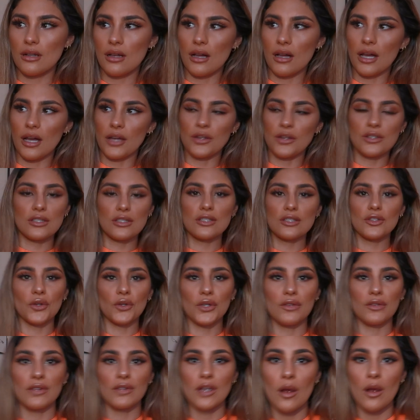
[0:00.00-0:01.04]
I honestly don't
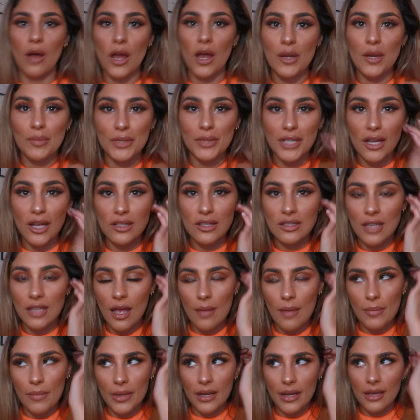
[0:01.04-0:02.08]
even know how to pronounce
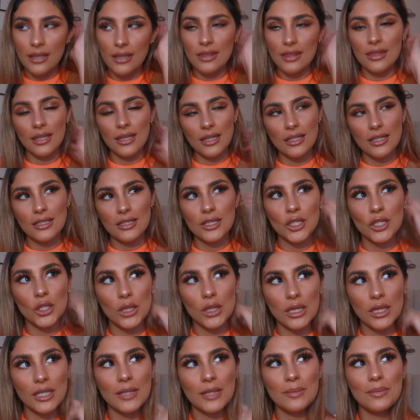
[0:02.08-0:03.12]
that, but I think it's
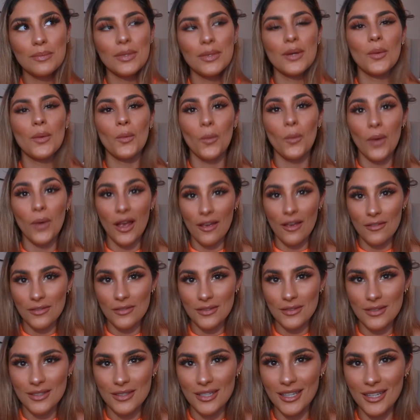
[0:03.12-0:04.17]
clip
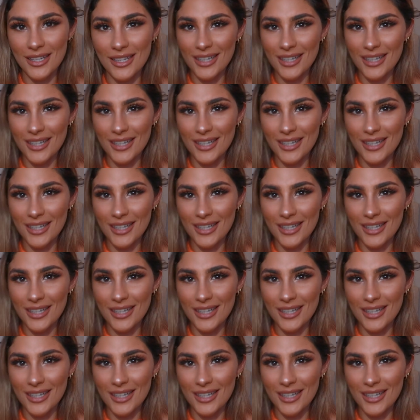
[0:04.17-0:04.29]
wefts.